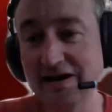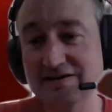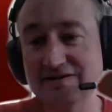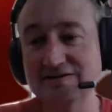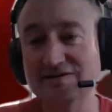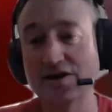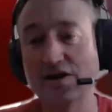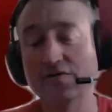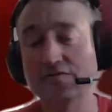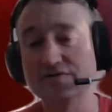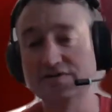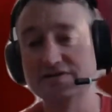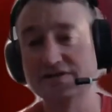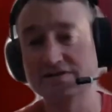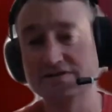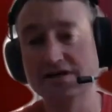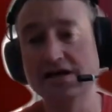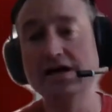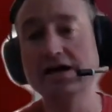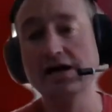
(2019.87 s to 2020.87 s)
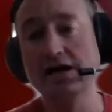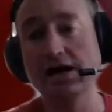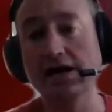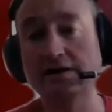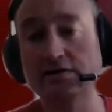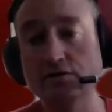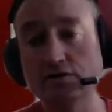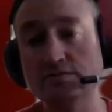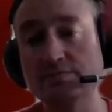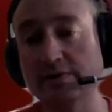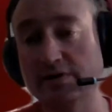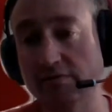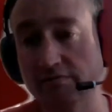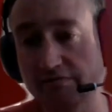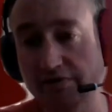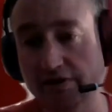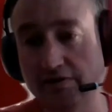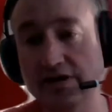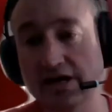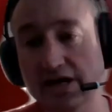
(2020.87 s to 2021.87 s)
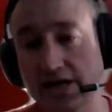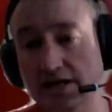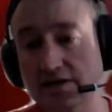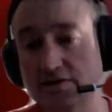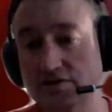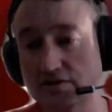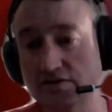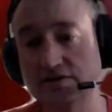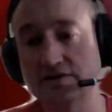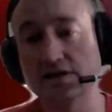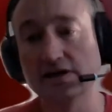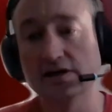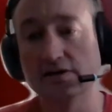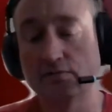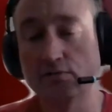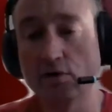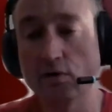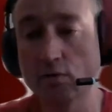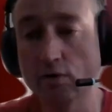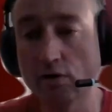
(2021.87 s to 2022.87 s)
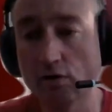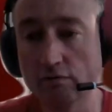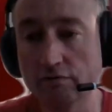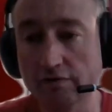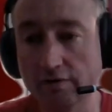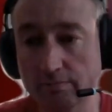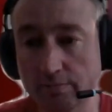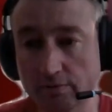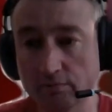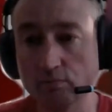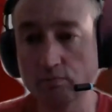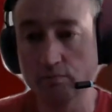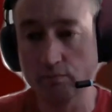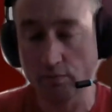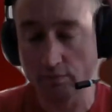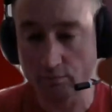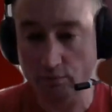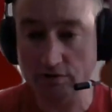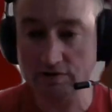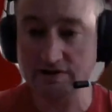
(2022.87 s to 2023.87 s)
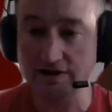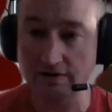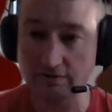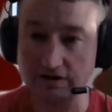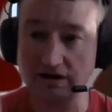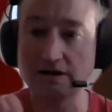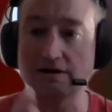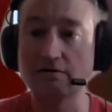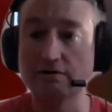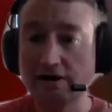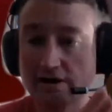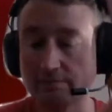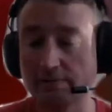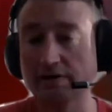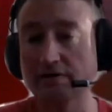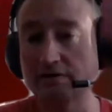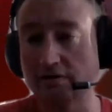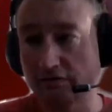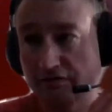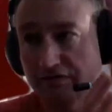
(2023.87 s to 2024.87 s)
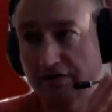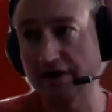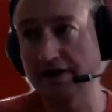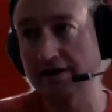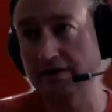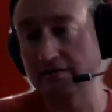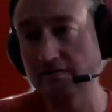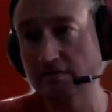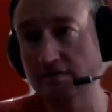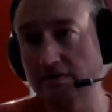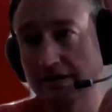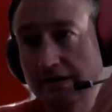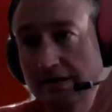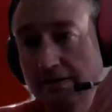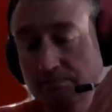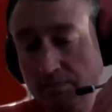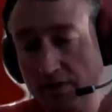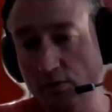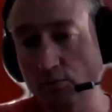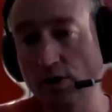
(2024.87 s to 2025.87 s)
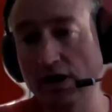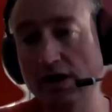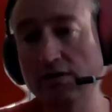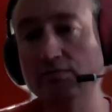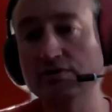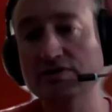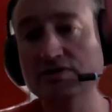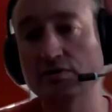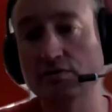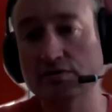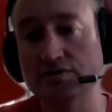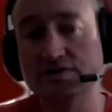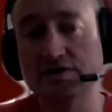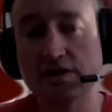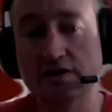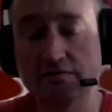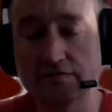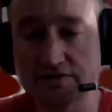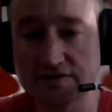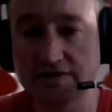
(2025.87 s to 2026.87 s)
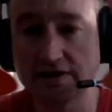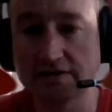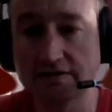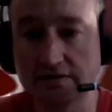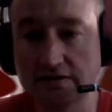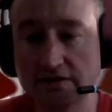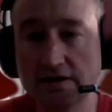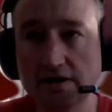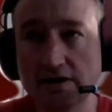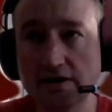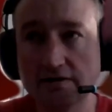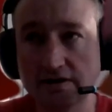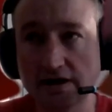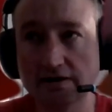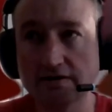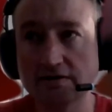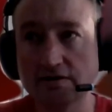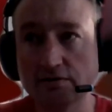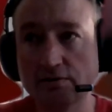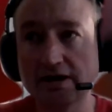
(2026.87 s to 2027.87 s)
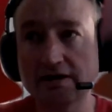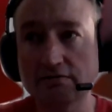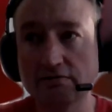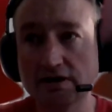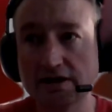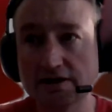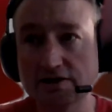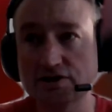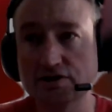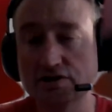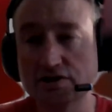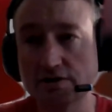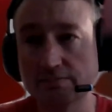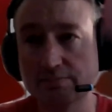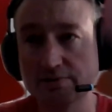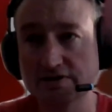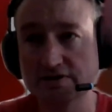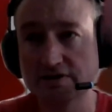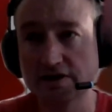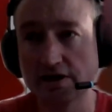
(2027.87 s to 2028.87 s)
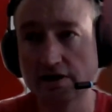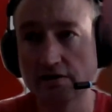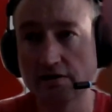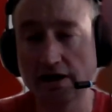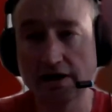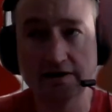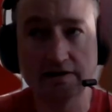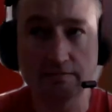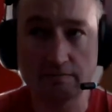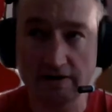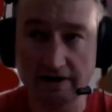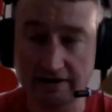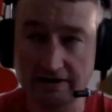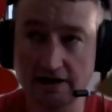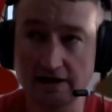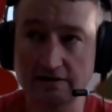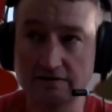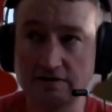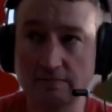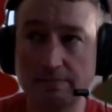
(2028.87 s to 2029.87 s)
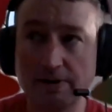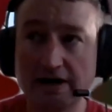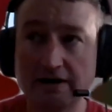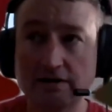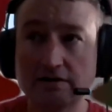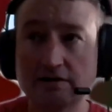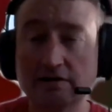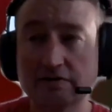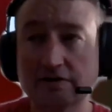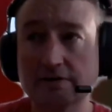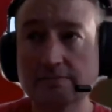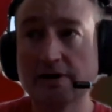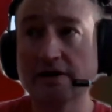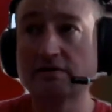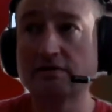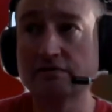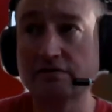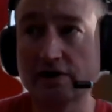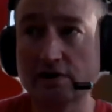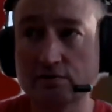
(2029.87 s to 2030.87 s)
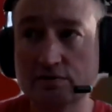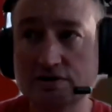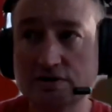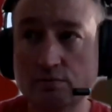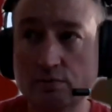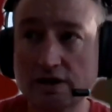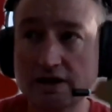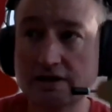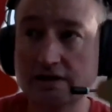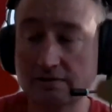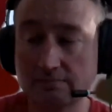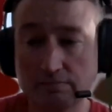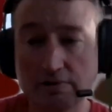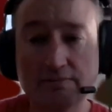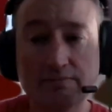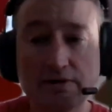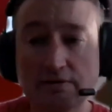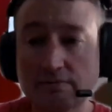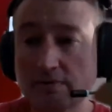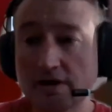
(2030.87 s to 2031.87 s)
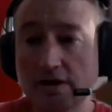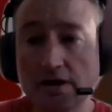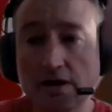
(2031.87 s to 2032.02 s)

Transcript: services, it does become very agency and roll over. But when we're saying clearly about a defined, well-resourced service, that direct relationship is there. And again, depending on the amount of hours a week, maybe